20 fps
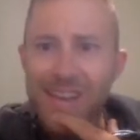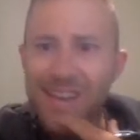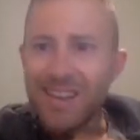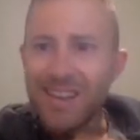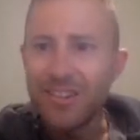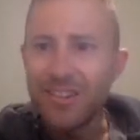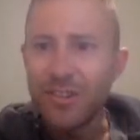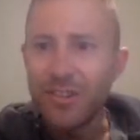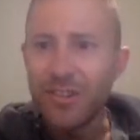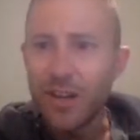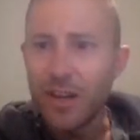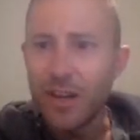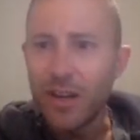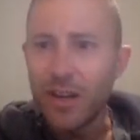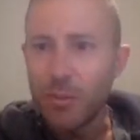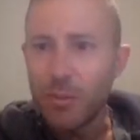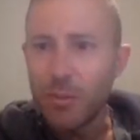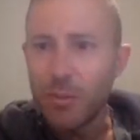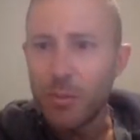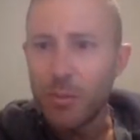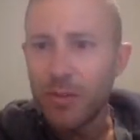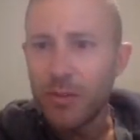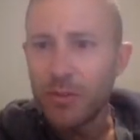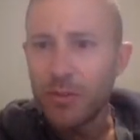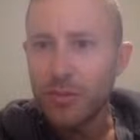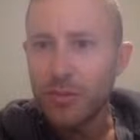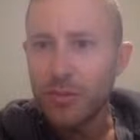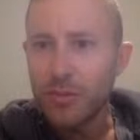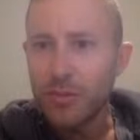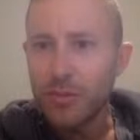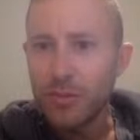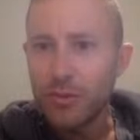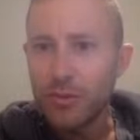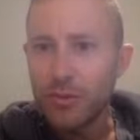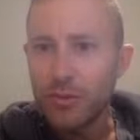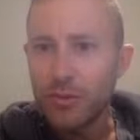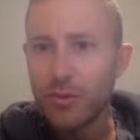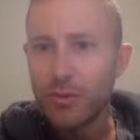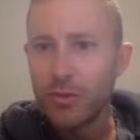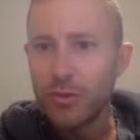Is it ever possible to
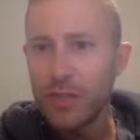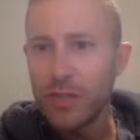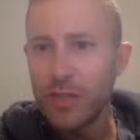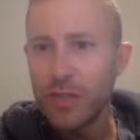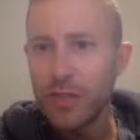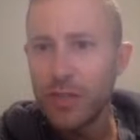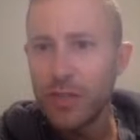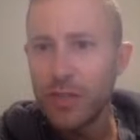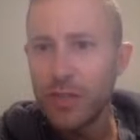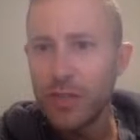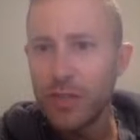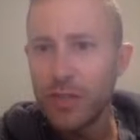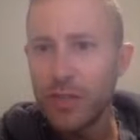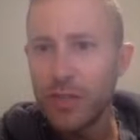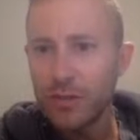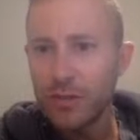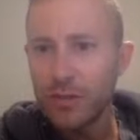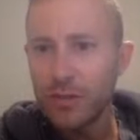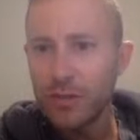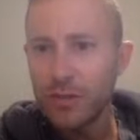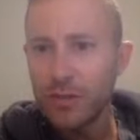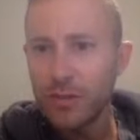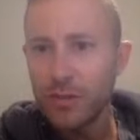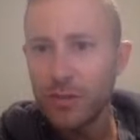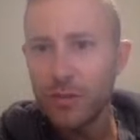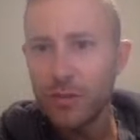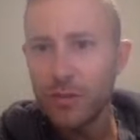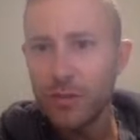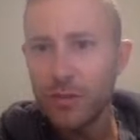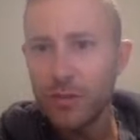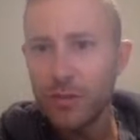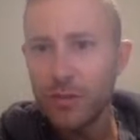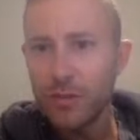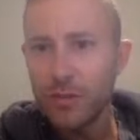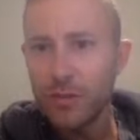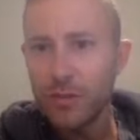truly get a frictionless surface